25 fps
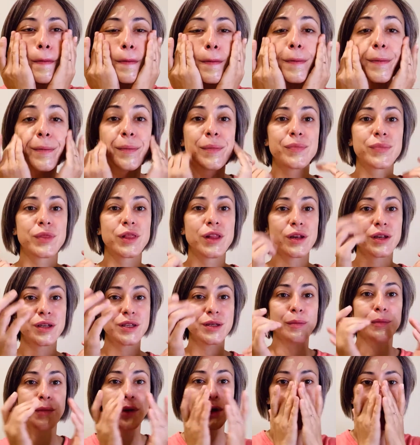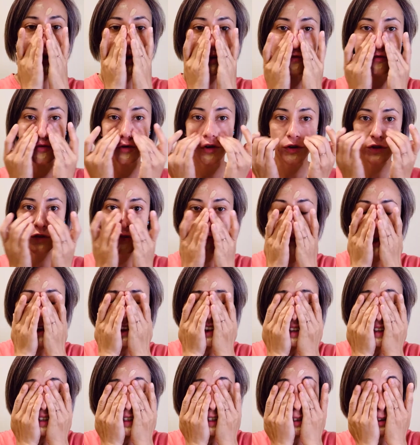There is a mirror in front of
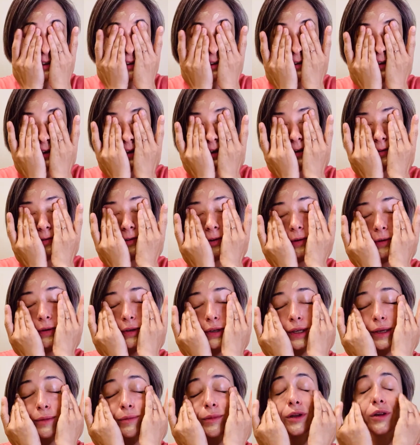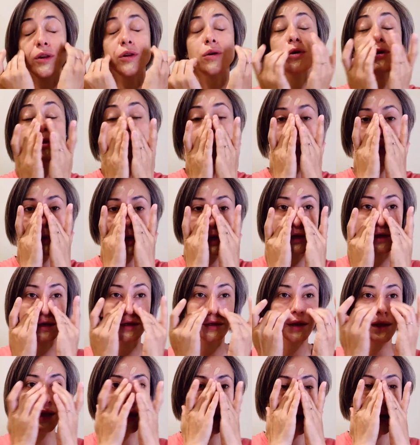me, so if you see me not looking
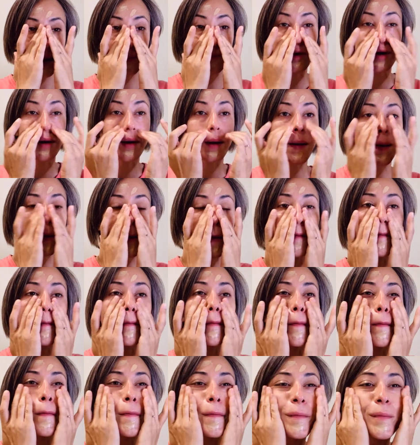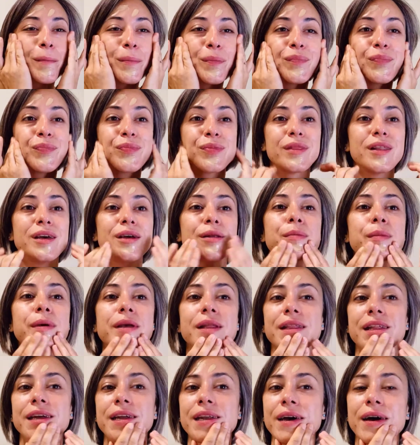into the camera, that
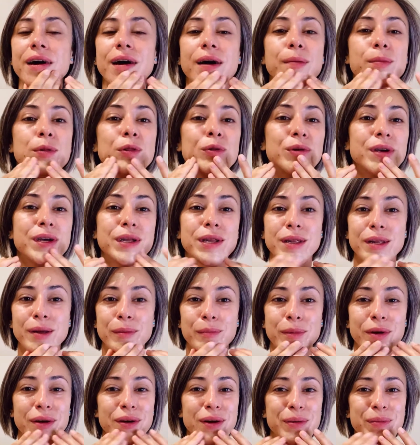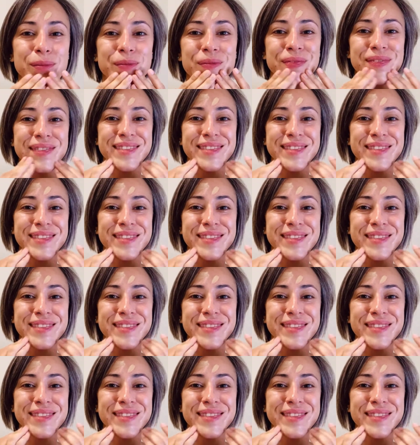means that I'm looking in the mirror.